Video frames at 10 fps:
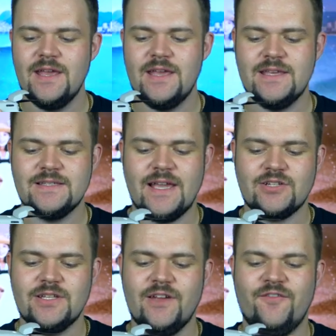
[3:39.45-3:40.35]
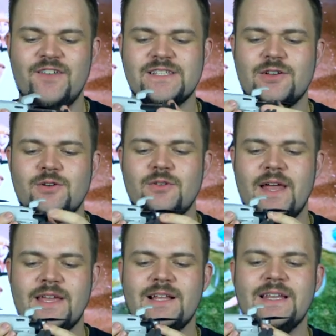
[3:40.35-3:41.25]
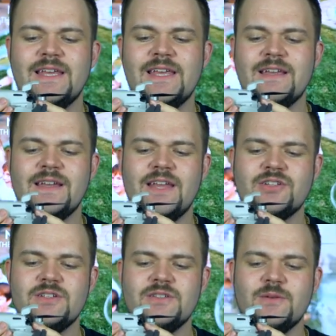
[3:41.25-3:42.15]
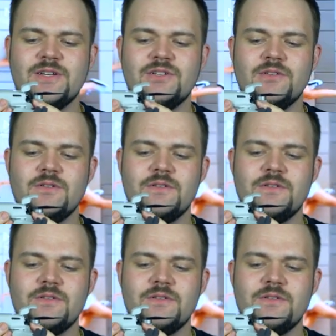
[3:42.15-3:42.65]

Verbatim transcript: is actually a physical like clicking connection so as you